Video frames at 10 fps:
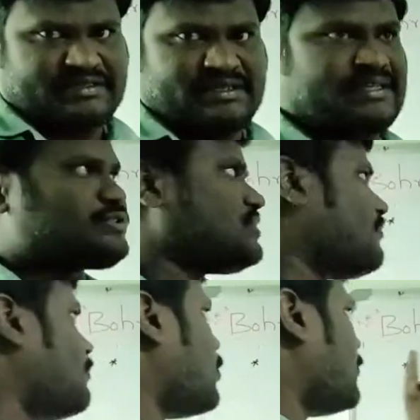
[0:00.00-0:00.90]
So the
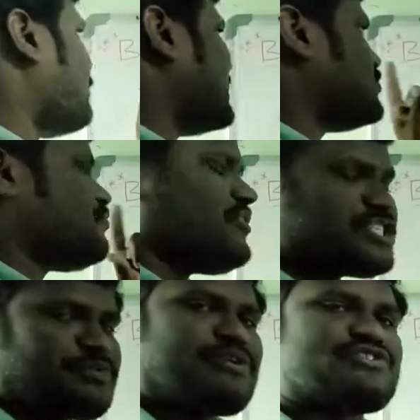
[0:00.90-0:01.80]
Bohr first
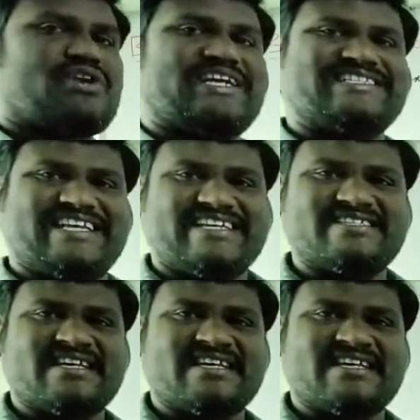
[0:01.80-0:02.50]
postulate says